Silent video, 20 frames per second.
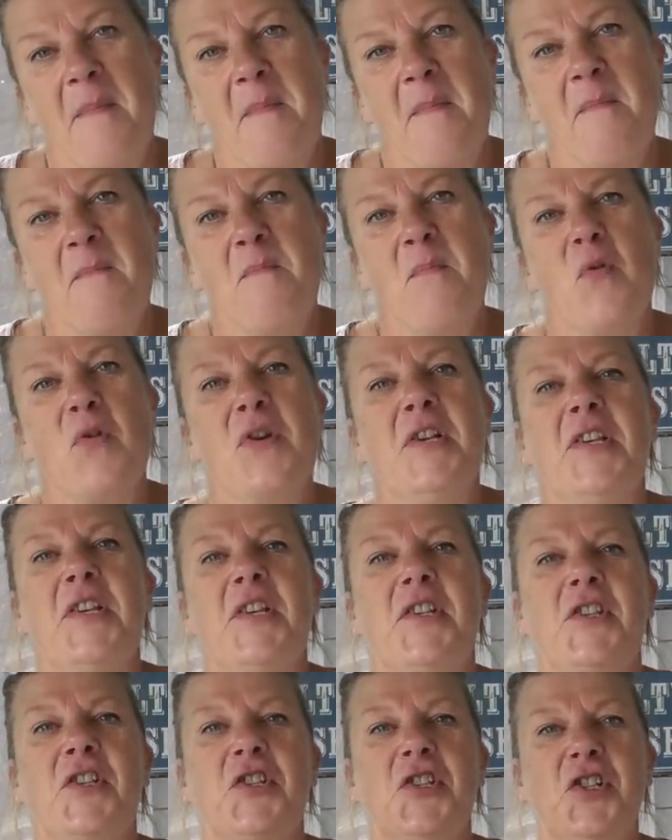
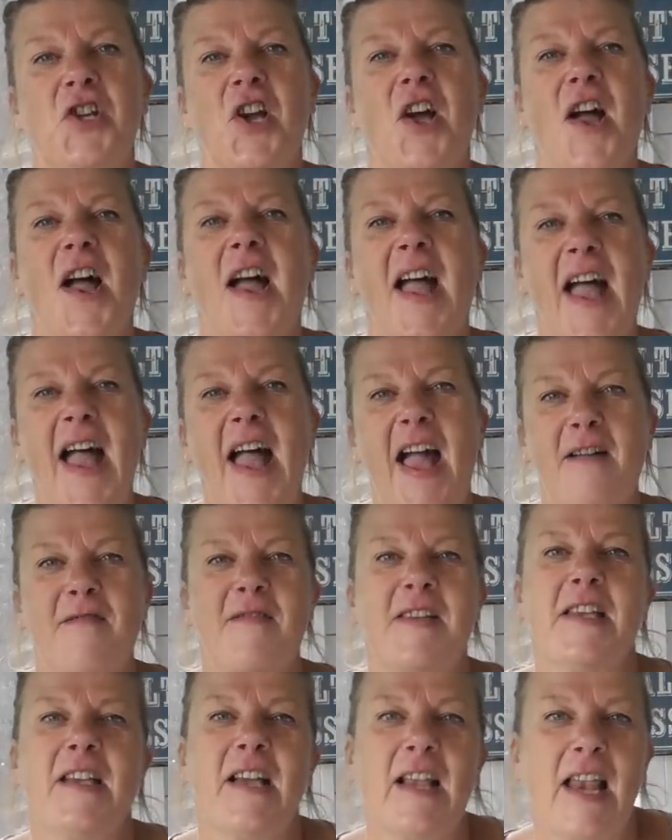
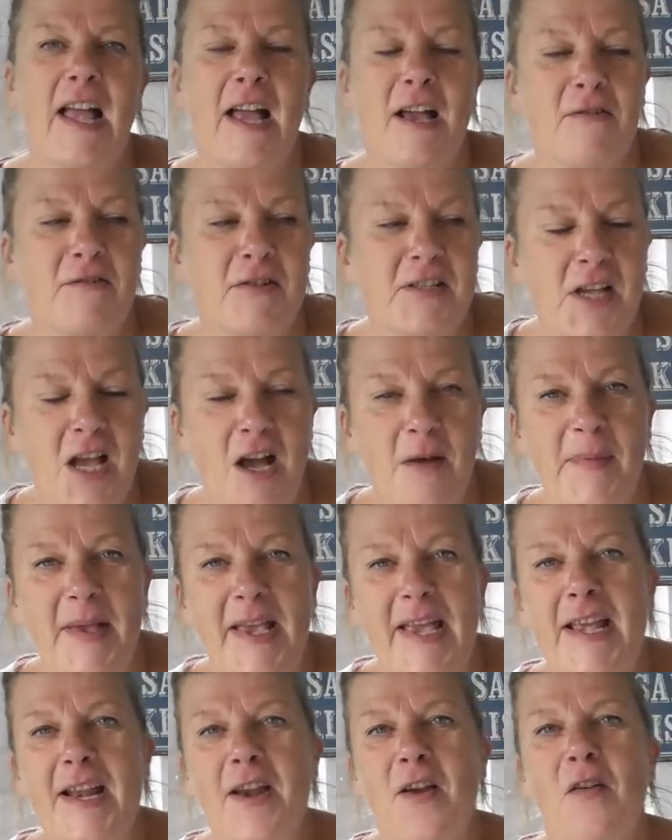moisture-heavy clouds coming
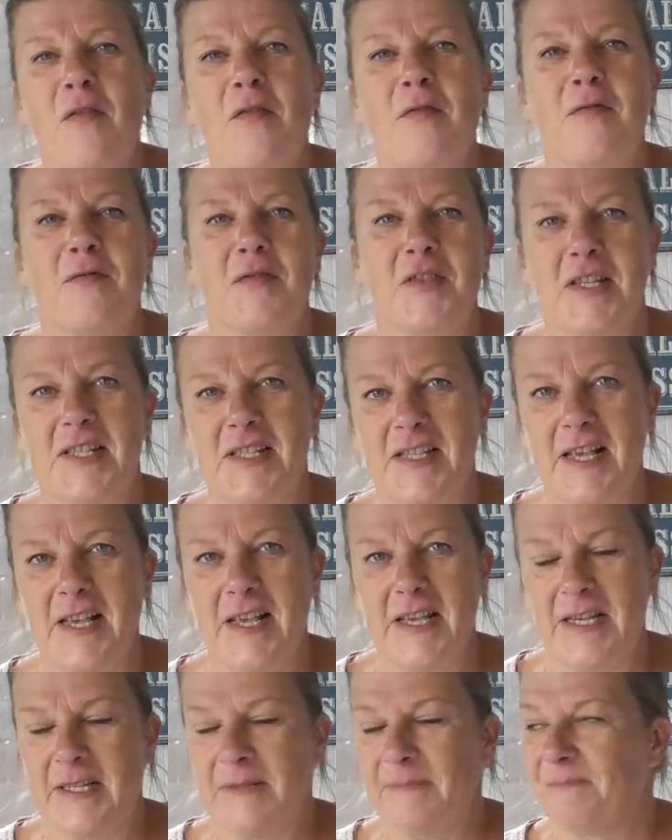in off the
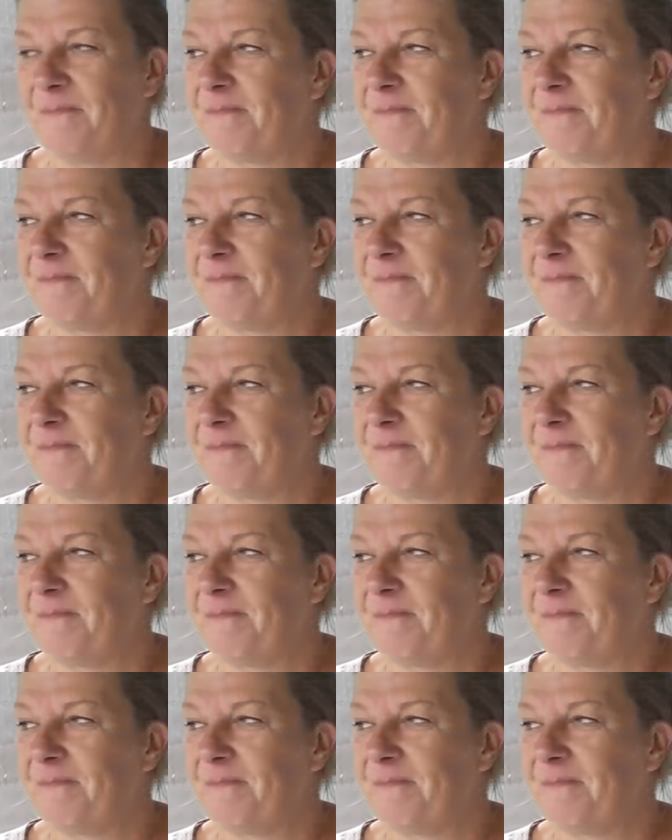sea.